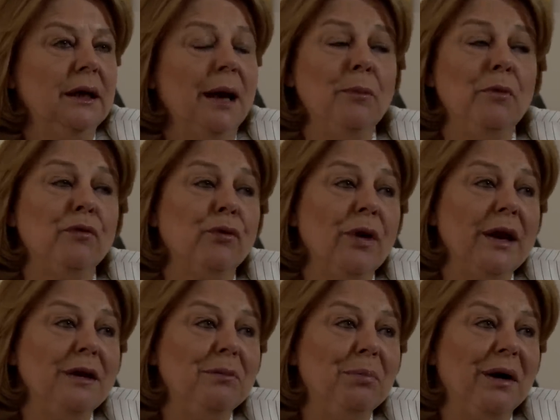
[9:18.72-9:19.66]
I'm
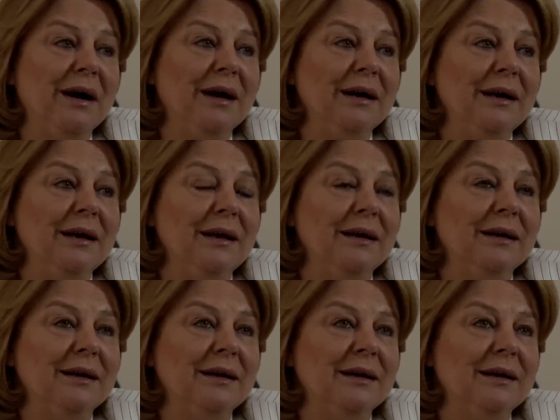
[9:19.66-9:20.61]
afraid, by
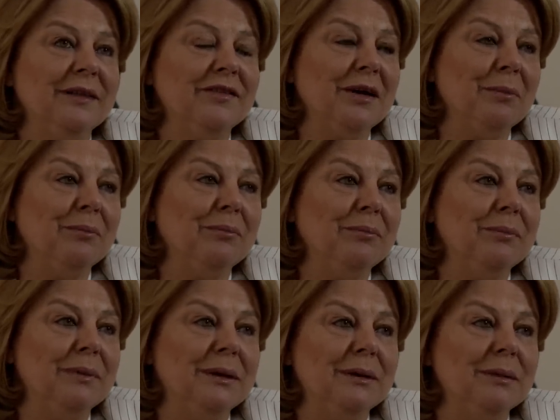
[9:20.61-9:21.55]
uh,
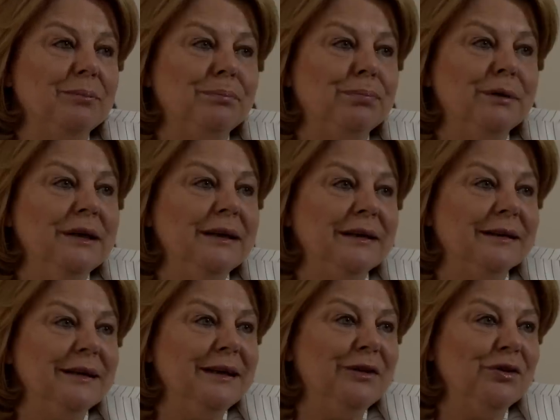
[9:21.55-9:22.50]
some uh,
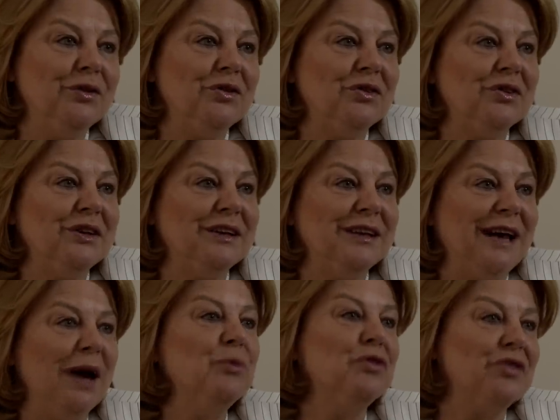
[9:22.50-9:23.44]
political leaders uh,
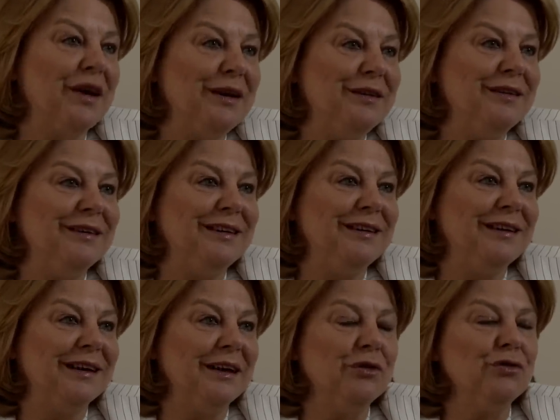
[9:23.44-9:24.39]
outside
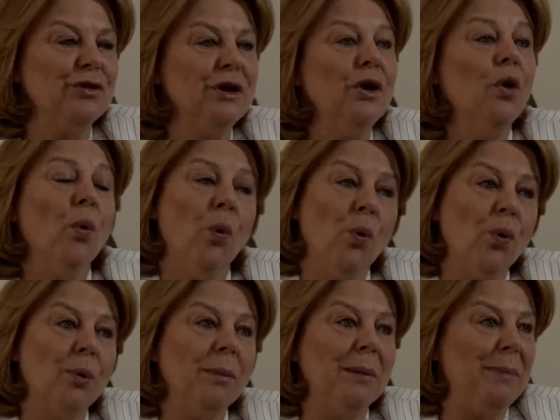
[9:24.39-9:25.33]
the country
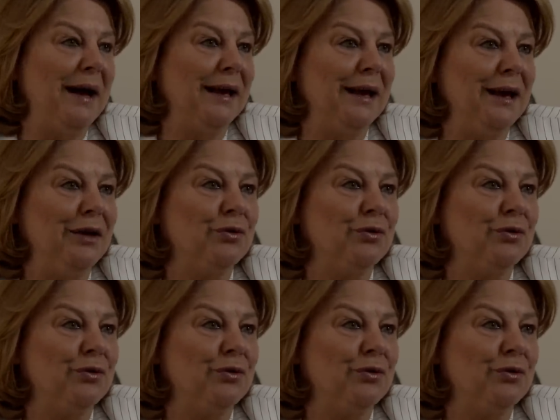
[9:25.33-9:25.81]
or by banking